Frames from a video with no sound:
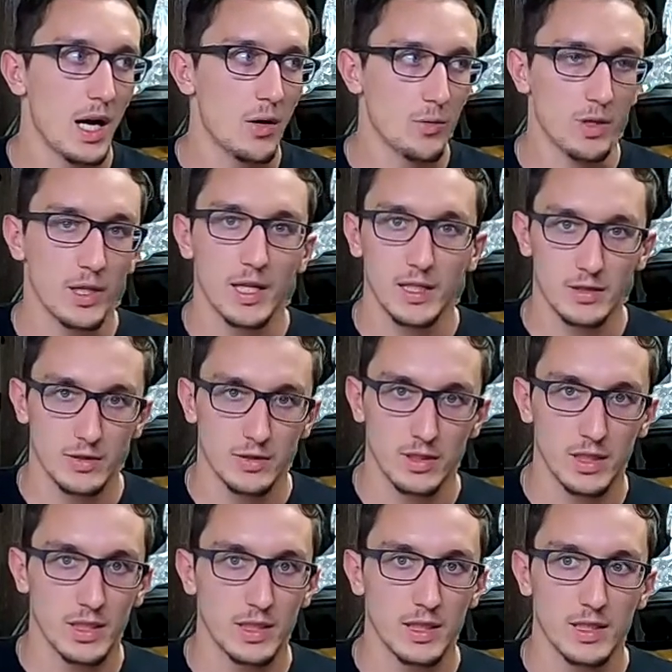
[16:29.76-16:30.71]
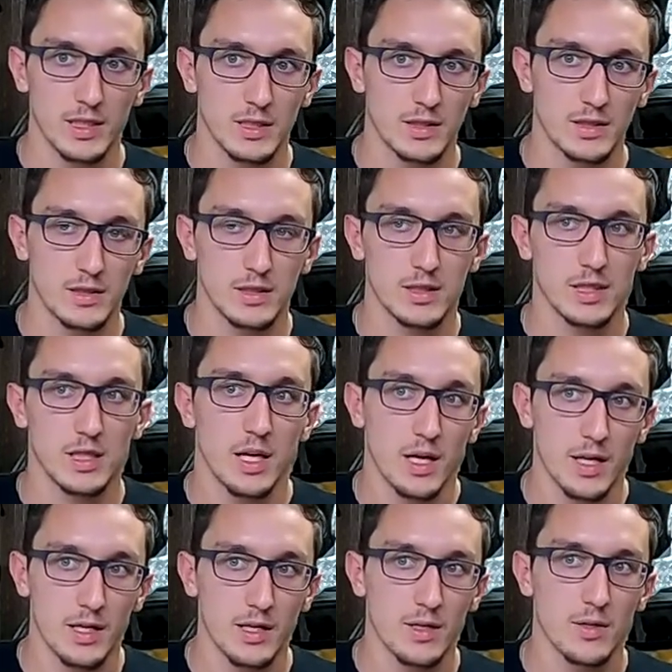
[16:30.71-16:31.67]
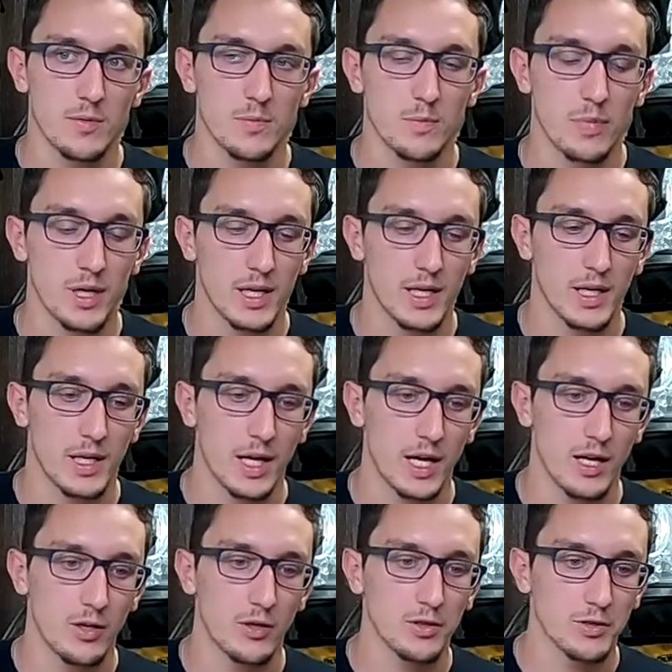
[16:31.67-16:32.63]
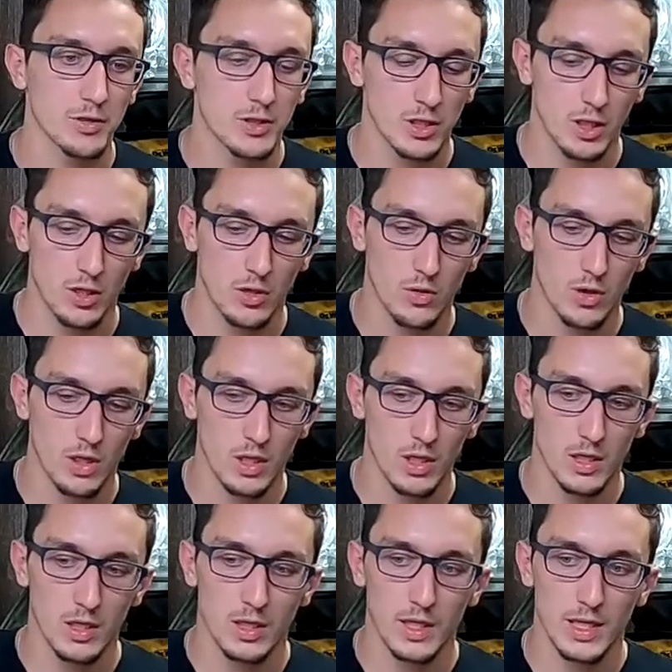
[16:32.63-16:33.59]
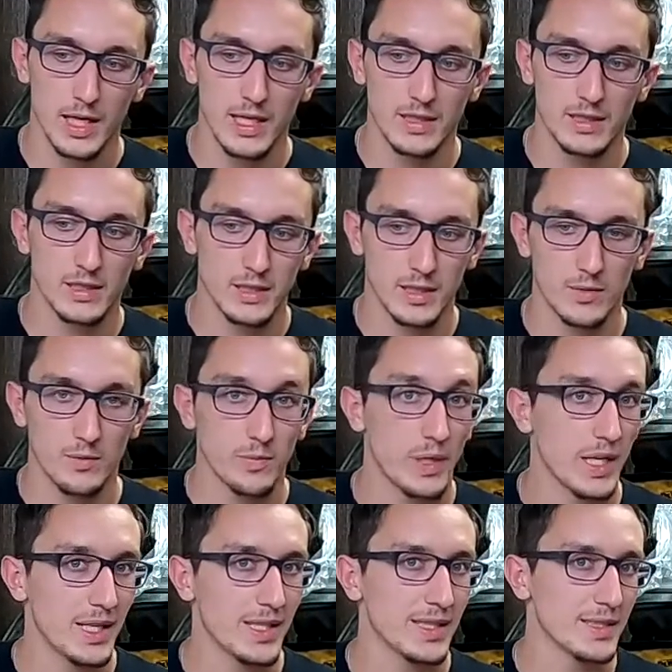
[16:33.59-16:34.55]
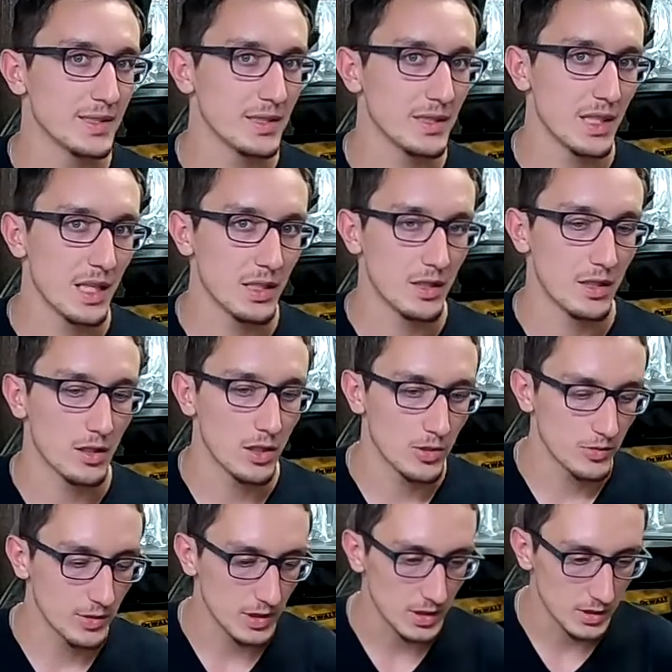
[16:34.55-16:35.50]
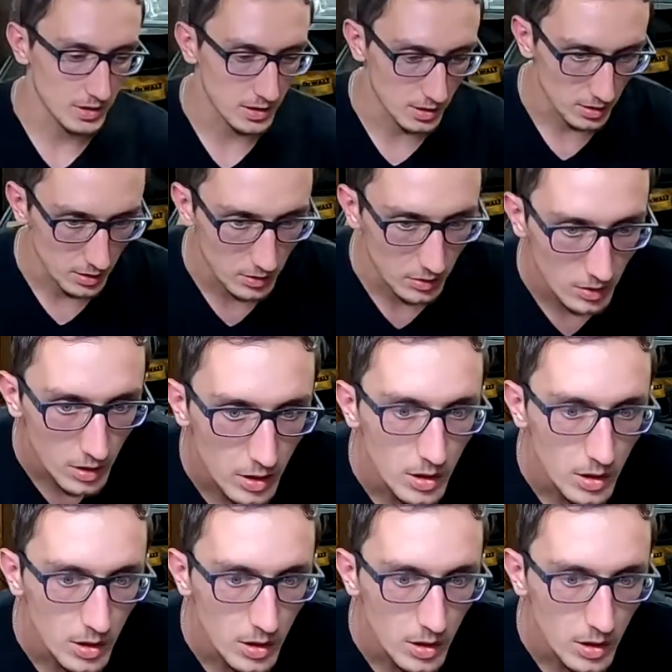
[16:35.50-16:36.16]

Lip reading: would like to get it done, but I also ended up buying a standalone ECU.